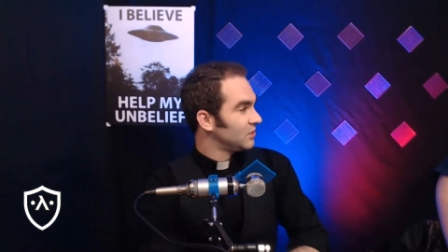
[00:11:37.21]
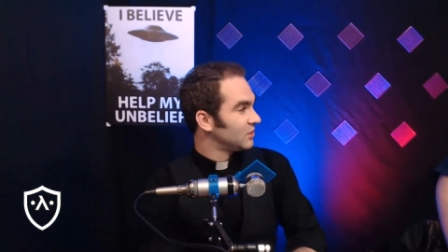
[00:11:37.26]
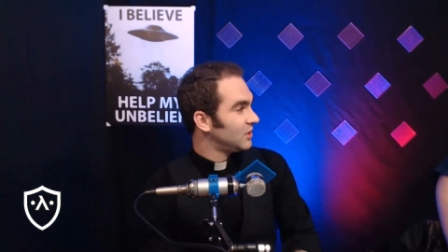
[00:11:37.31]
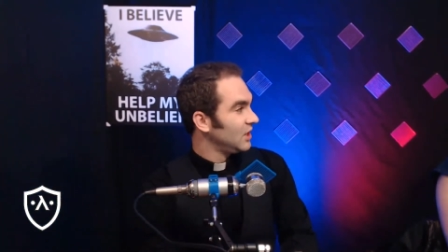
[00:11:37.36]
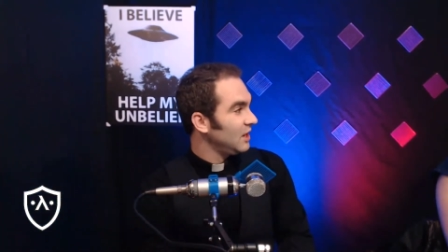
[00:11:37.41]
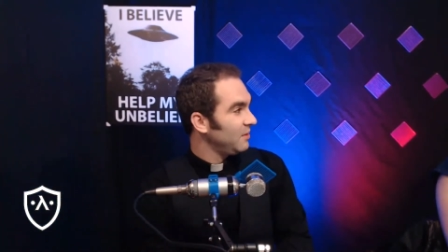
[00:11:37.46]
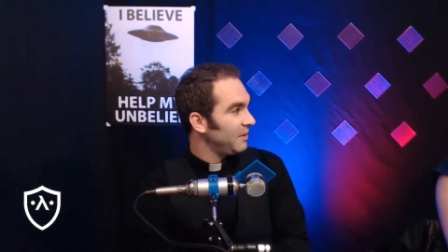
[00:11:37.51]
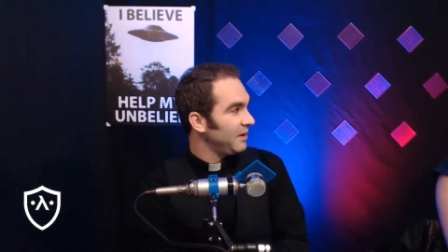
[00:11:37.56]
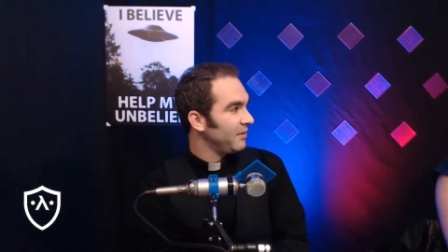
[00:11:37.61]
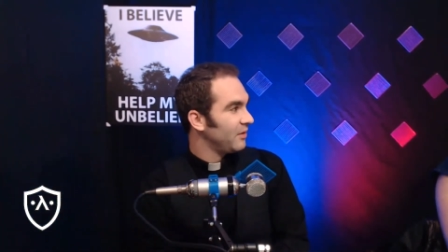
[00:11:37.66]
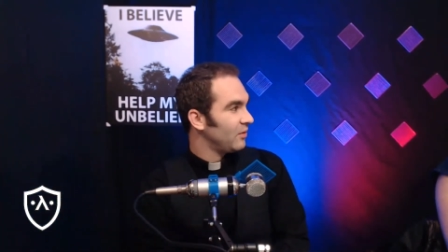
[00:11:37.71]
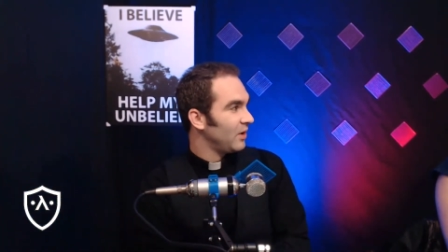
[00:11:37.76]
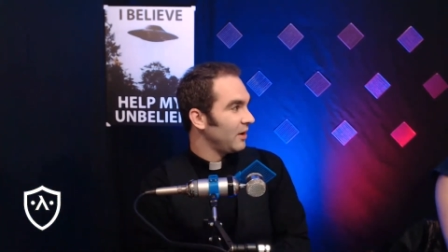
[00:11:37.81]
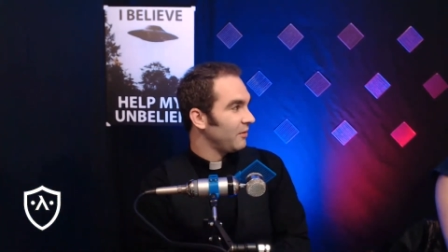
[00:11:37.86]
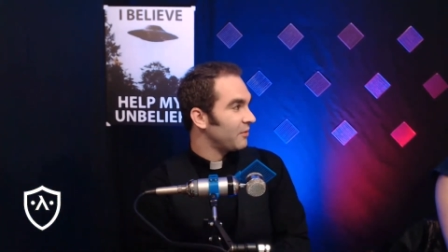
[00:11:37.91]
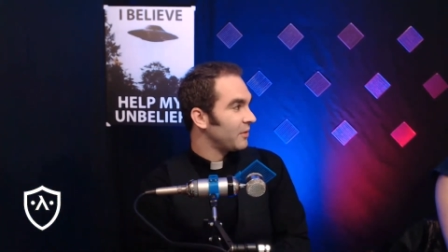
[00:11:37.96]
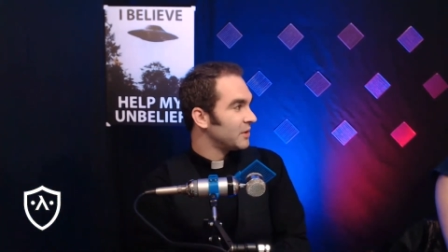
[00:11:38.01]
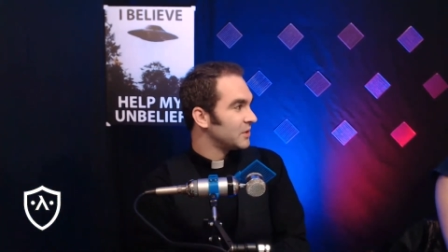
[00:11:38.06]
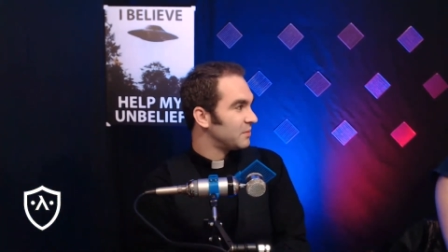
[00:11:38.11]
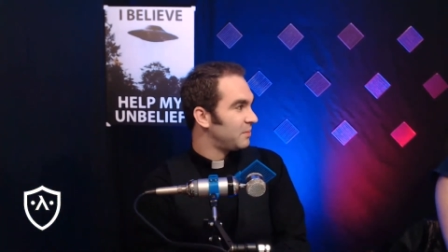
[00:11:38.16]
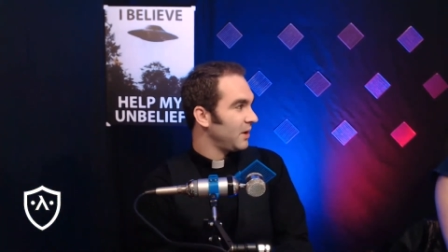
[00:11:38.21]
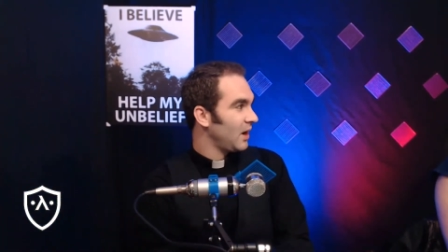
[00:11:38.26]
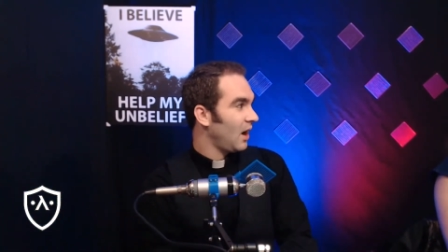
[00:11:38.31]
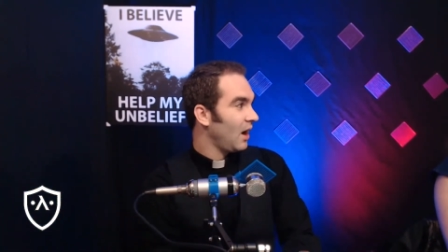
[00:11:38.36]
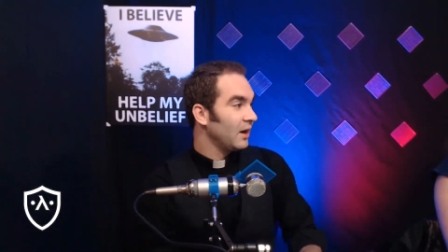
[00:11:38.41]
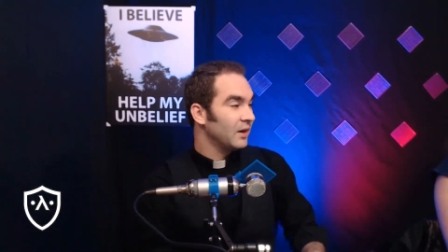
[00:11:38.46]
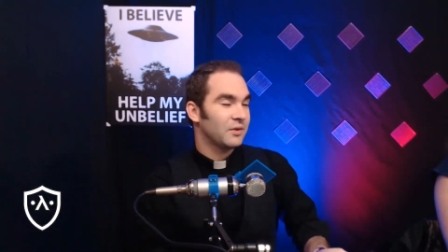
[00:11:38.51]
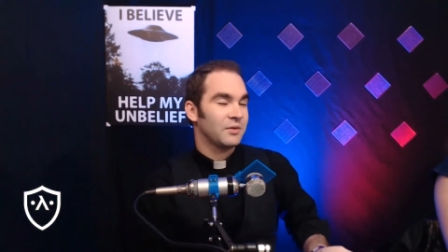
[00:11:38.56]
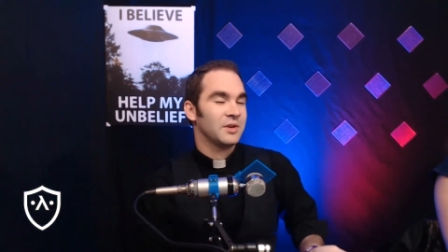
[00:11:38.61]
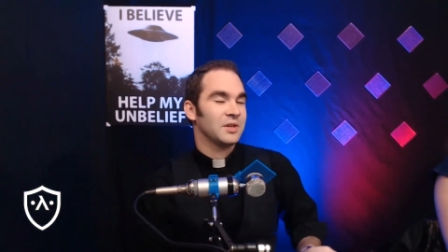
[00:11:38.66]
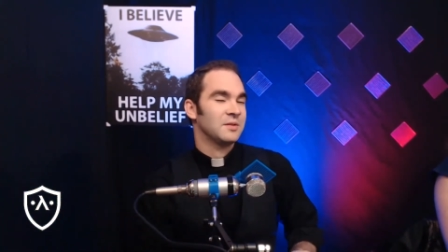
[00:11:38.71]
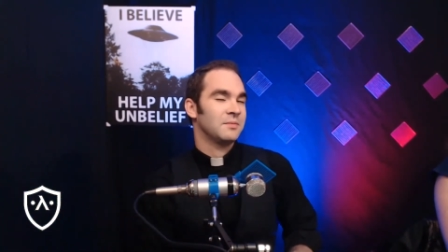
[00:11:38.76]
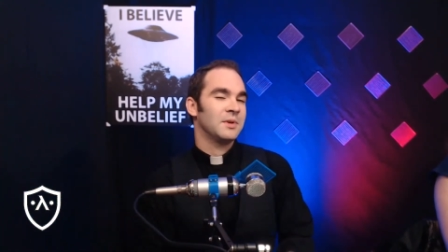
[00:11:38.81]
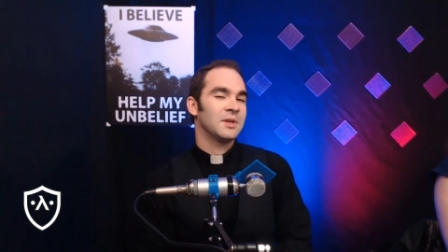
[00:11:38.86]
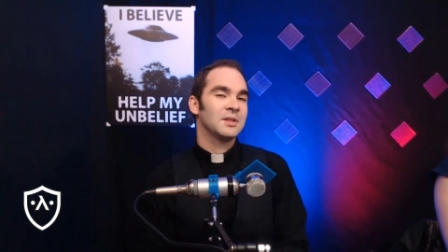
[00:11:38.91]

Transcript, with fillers: You see him even referenced beyond Christmas.